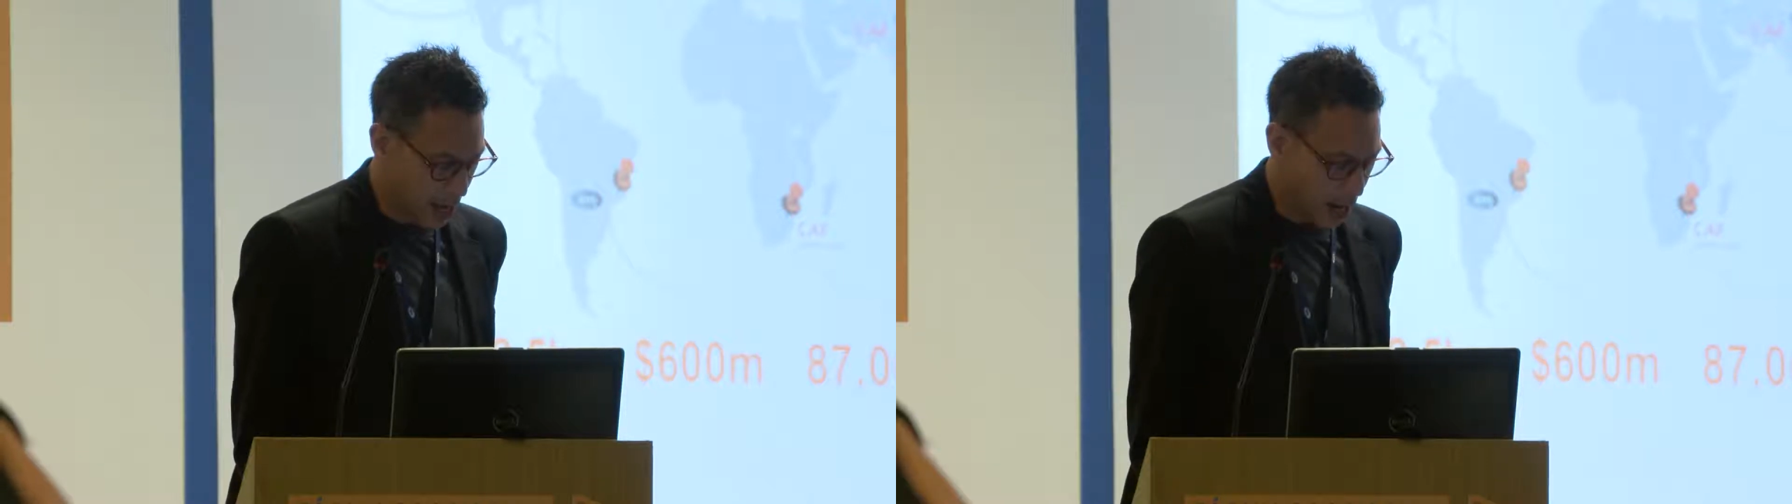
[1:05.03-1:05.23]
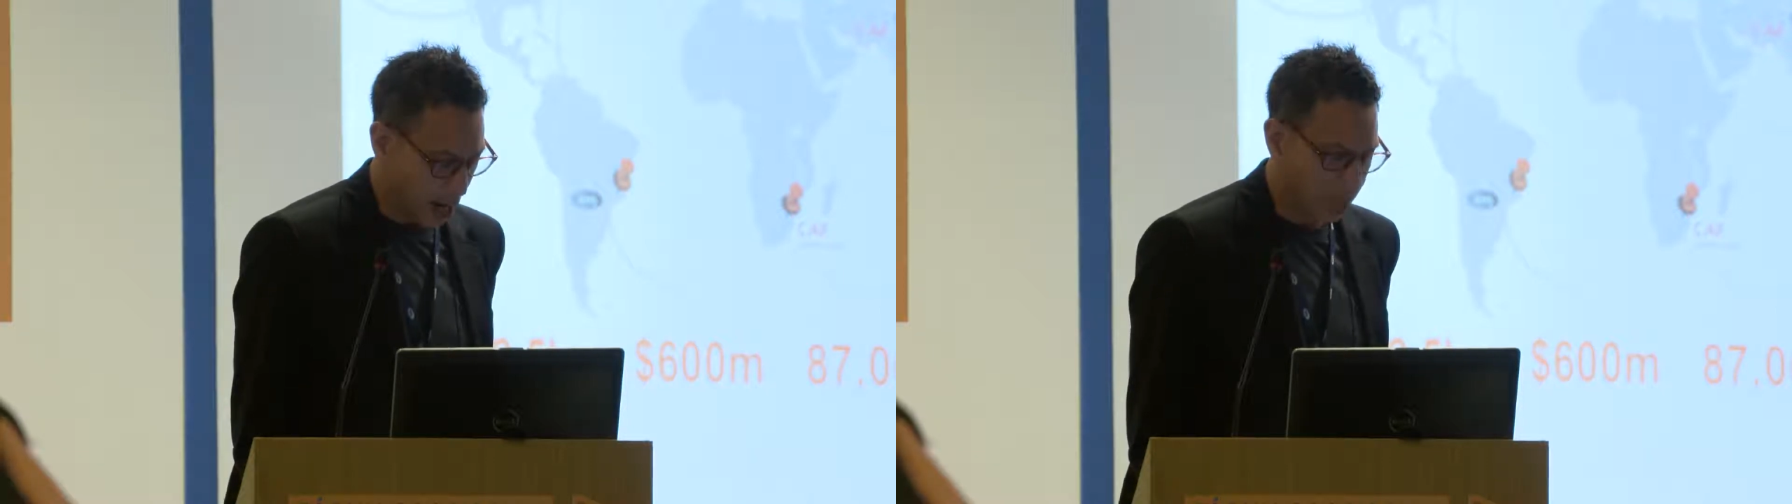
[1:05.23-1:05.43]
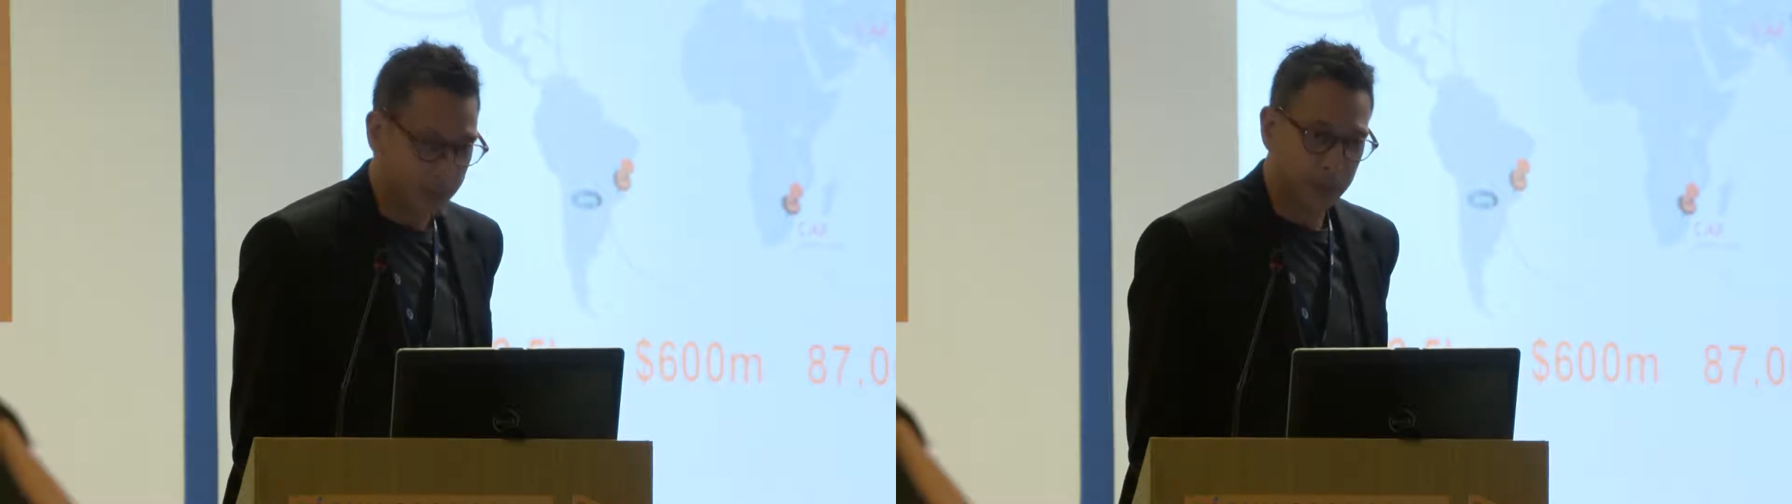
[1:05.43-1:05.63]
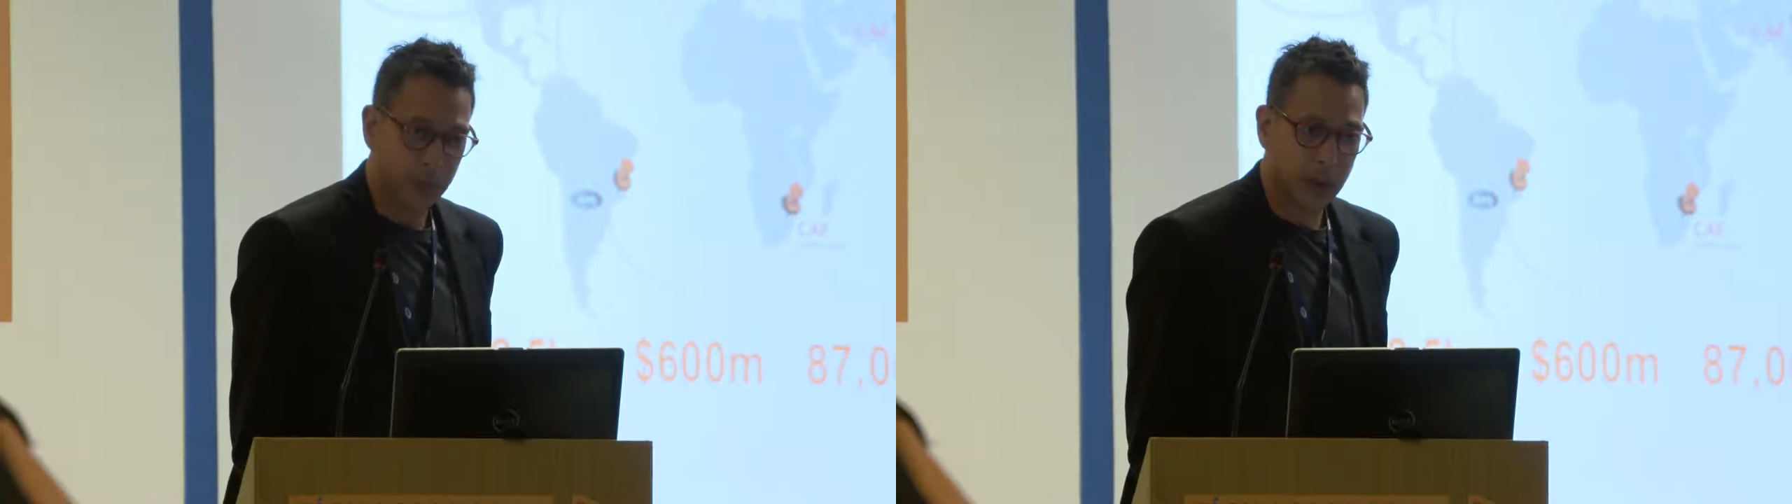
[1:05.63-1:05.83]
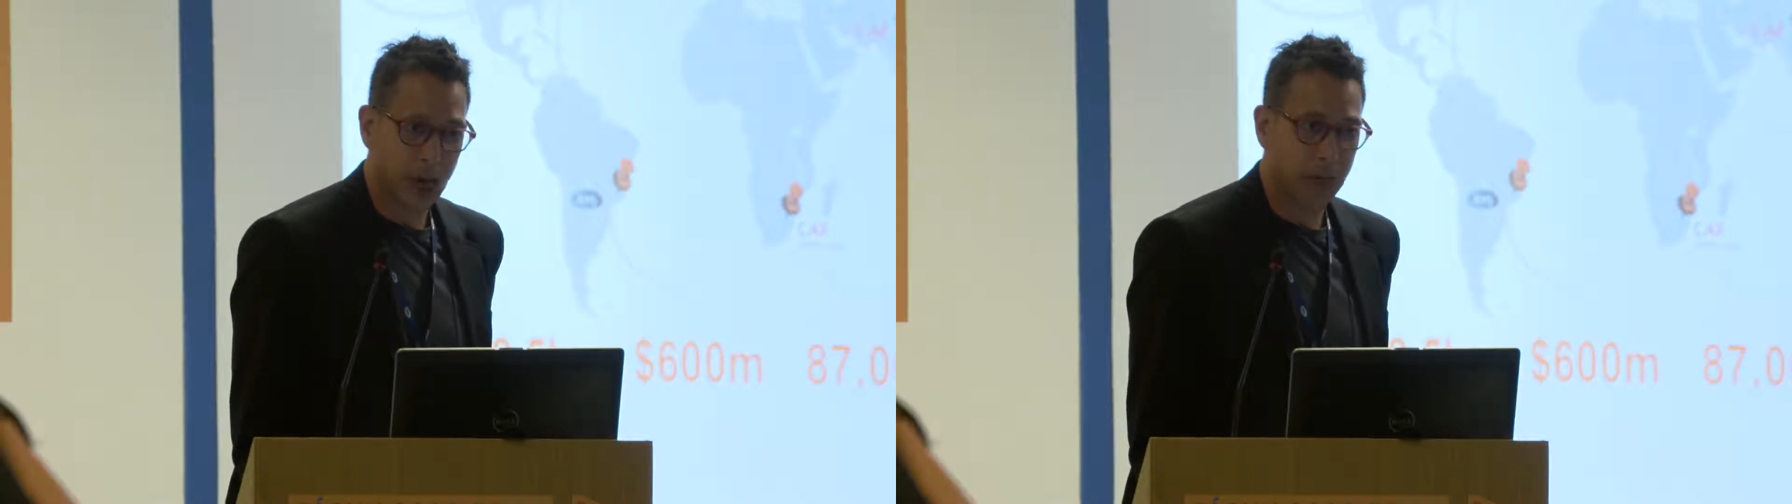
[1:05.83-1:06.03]

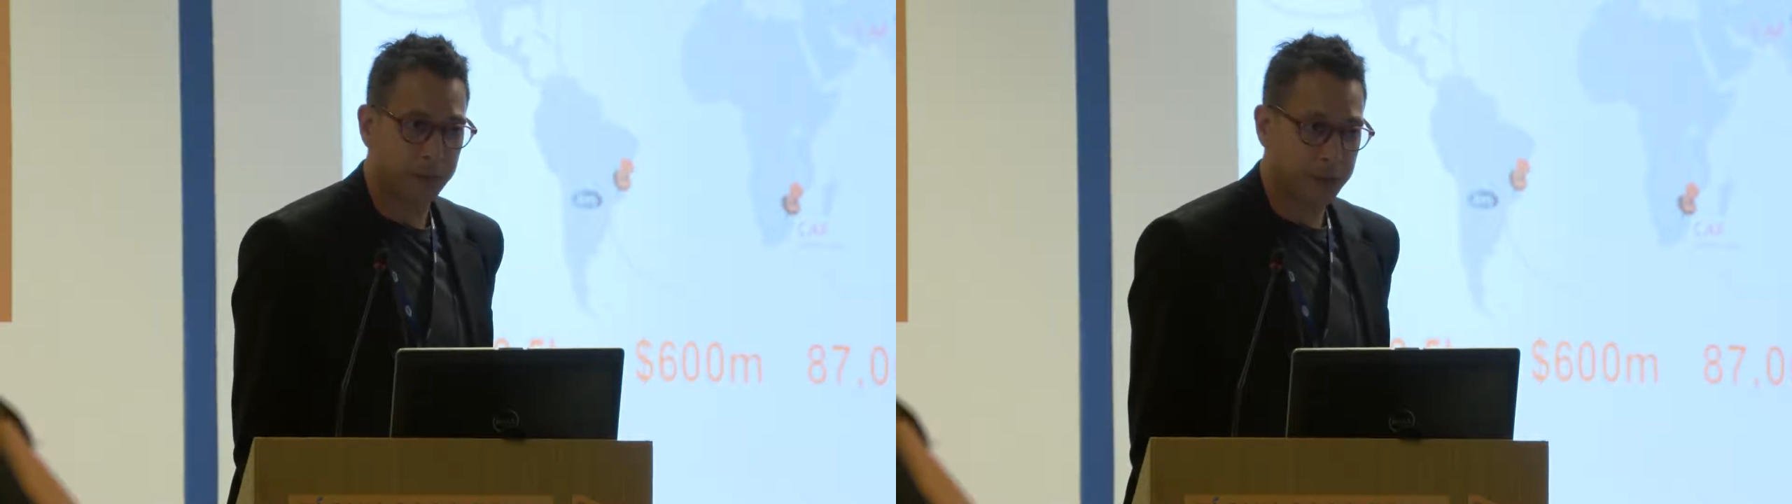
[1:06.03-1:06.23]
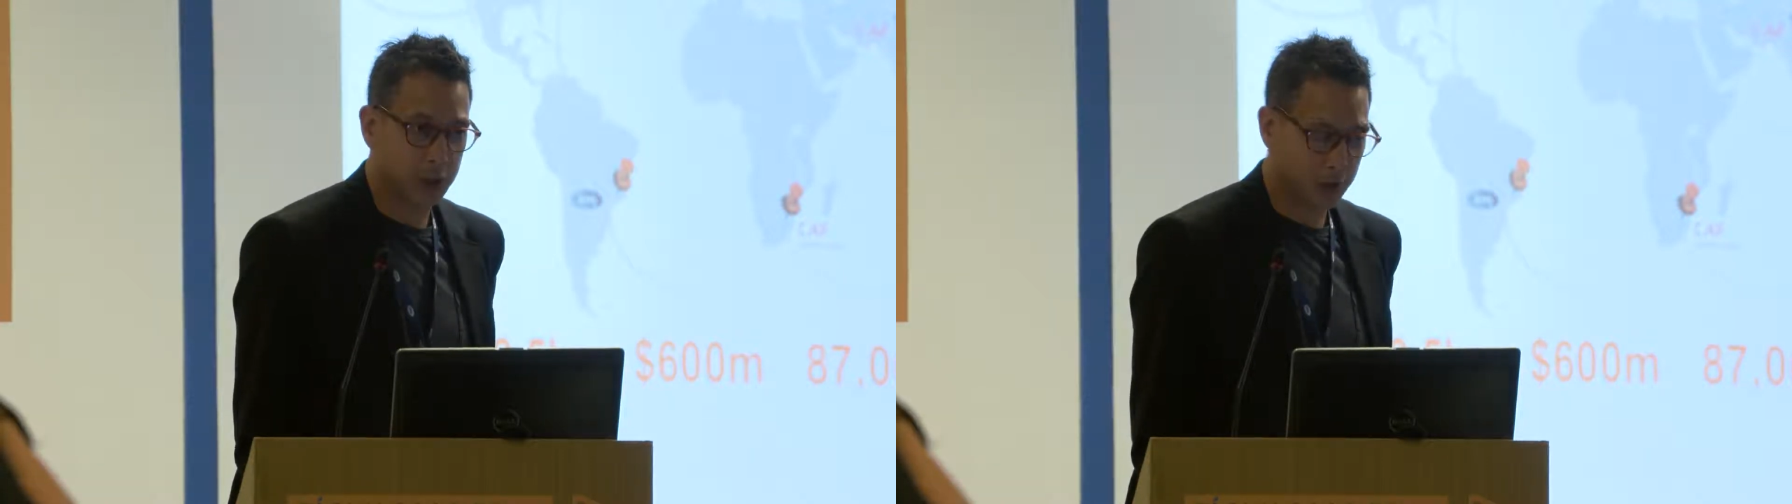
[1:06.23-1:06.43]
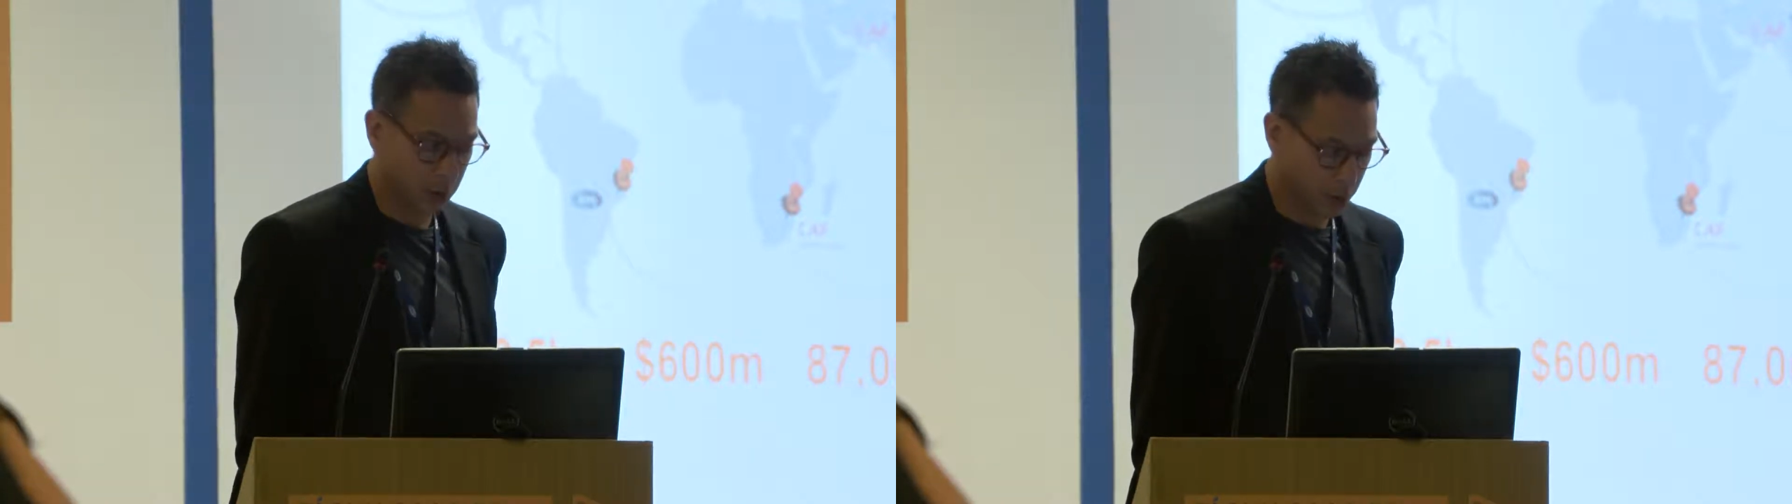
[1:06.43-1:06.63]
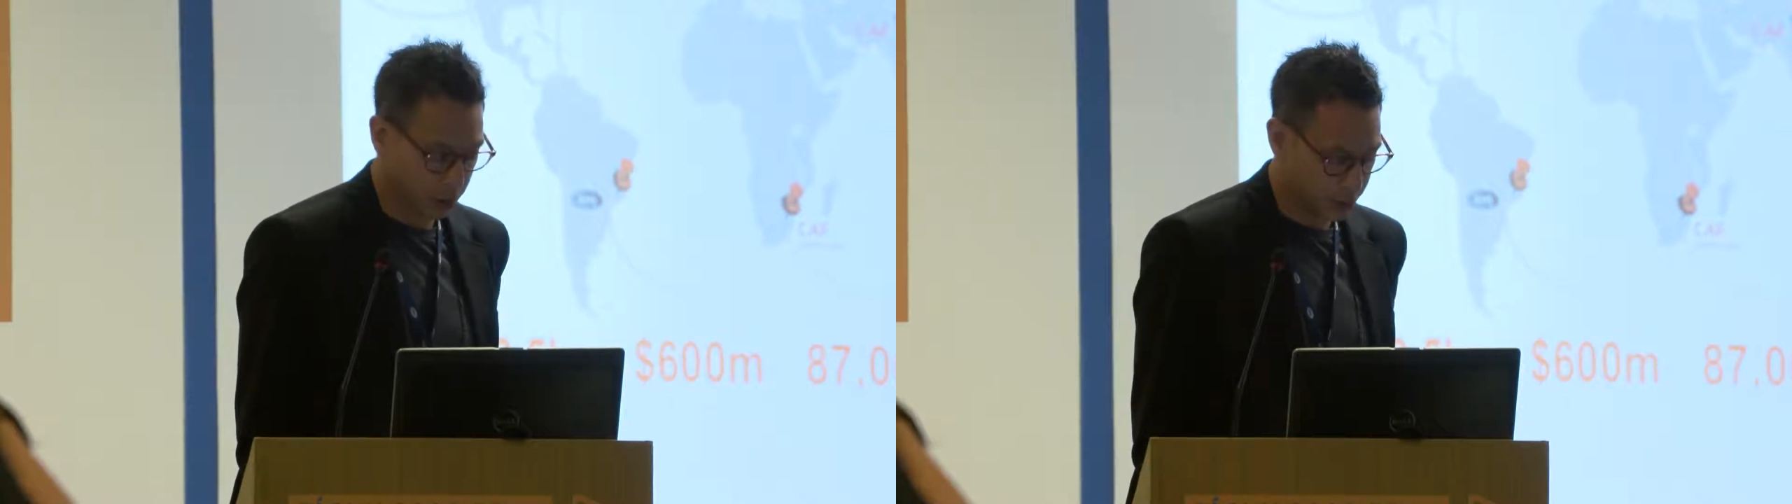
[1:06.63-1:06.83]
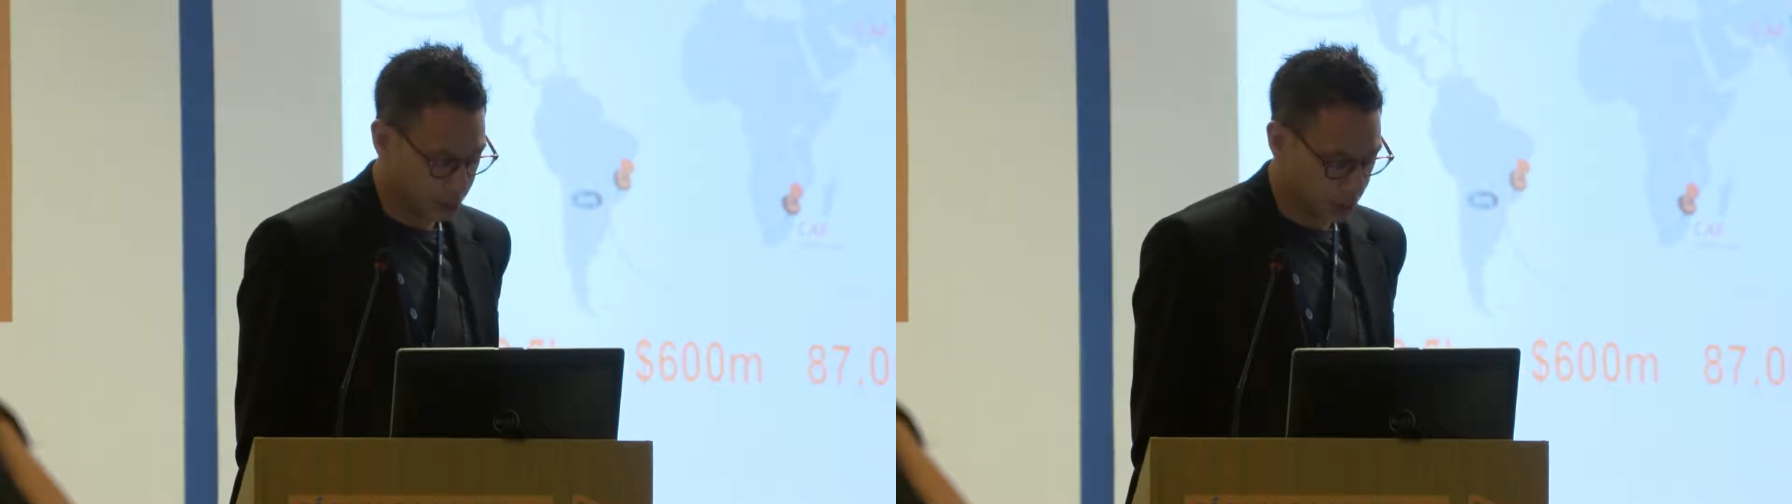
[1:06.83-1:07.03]
CAF
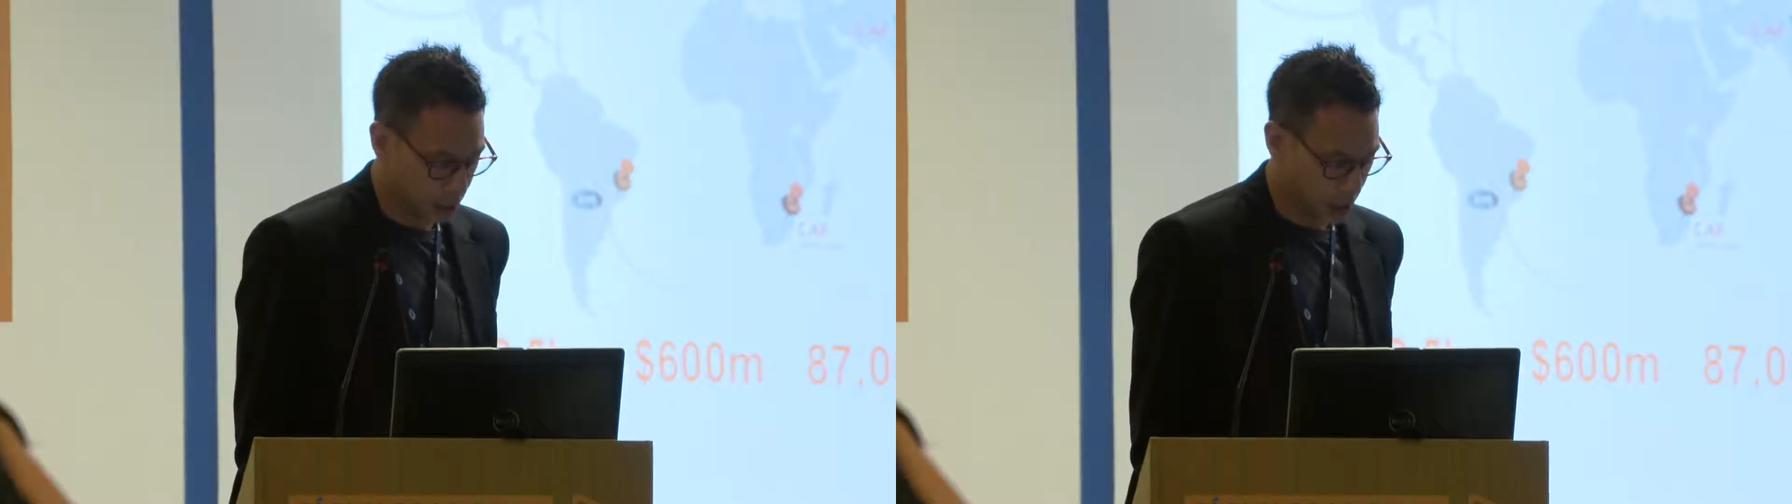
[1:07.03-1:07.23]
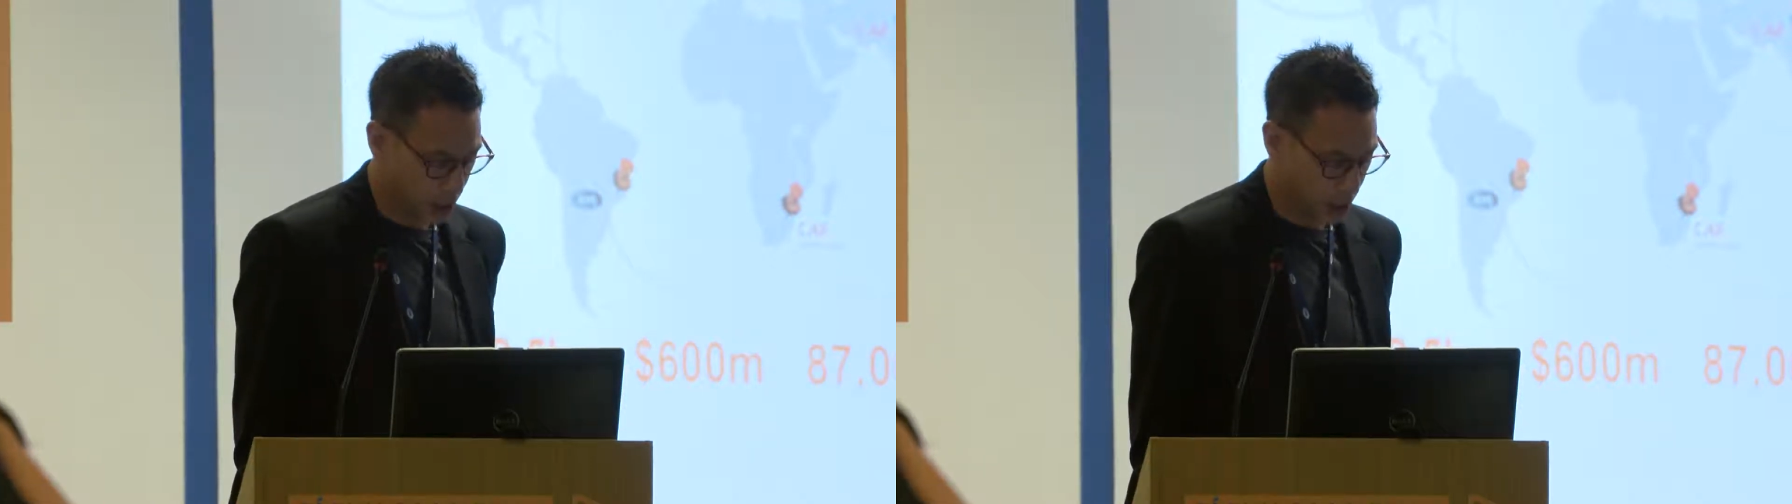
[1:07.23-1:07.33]
supports